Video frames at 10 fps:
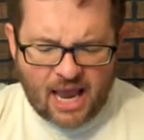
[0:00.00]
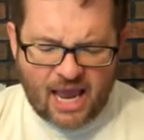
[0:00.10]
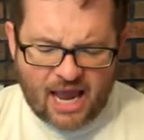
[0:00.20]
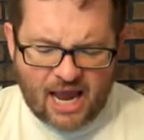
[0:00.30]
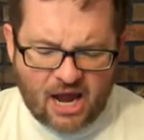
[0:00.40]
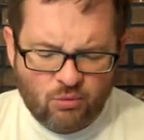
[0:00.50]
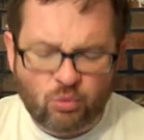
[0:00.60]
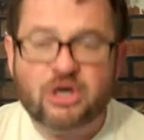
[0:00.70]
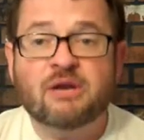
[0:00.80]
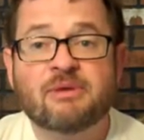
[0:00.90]

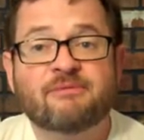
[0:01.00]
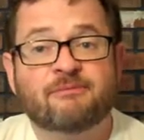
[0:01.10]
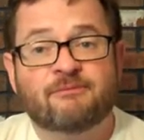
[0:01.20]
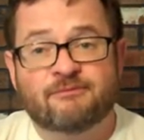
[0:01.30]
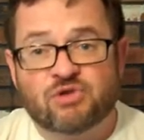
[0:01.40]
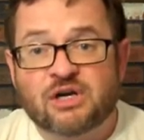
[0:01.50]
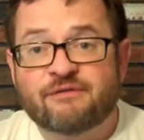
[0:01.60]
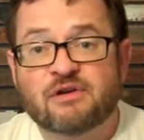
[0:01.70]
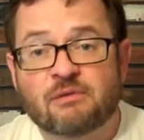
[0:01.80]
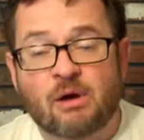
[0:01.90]
And we're going to be
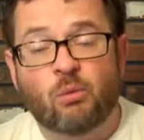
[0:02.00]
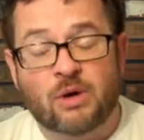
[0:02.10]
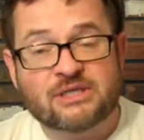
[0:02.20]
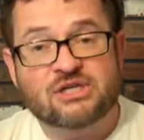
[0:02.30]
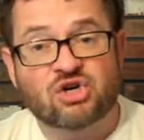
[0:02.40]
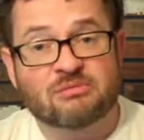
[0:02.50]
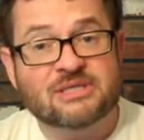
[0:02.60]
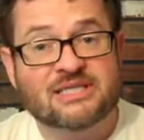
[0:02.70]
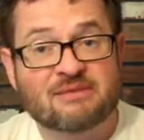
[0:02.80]
trying to figure out what determines